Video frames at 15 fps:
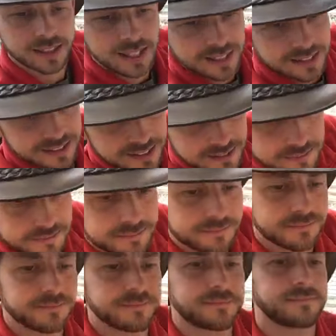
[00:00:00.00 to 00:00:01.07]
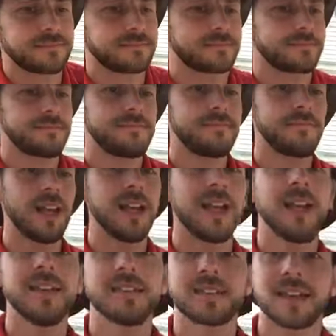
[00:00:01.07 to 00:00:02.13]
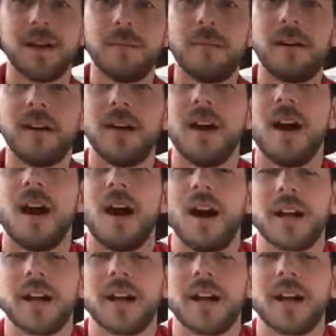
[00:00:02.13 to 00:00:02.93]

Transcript: this. Here's some I